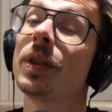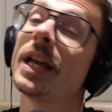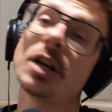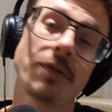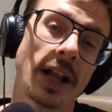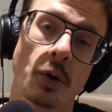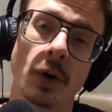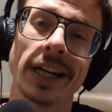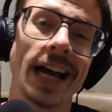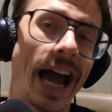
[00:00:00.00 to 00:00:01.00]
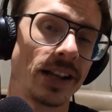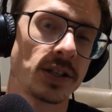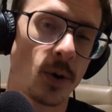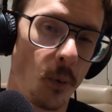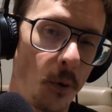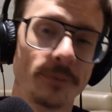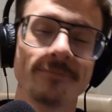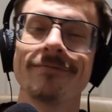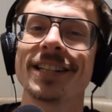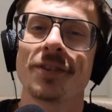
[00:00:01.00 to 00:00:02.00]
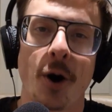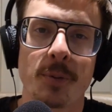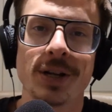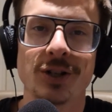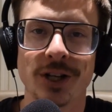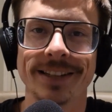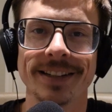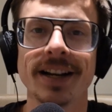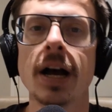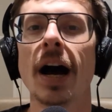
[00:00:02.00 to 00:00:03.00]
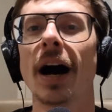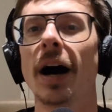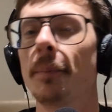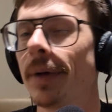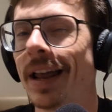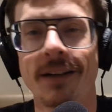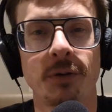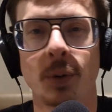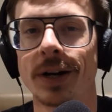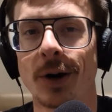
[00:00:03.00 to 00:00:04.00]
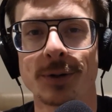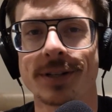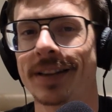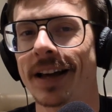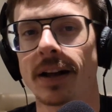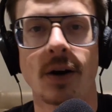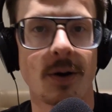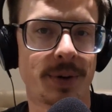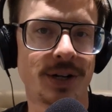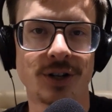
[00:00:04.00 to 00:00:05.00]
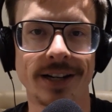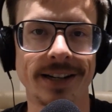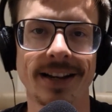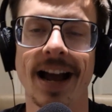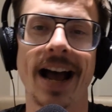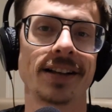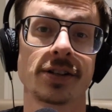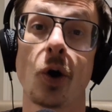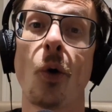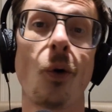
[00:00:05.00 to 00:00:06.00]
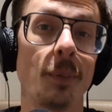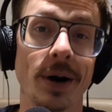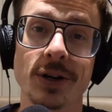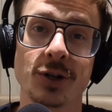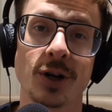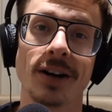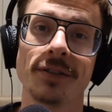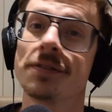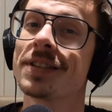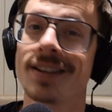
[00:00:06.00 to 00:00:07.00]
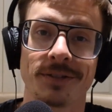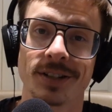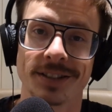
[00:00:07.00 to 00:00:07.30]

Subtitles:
the Edge of Allegoria at its core is an RPG. And everyone knows that an RPG has a whole bunch of stuff to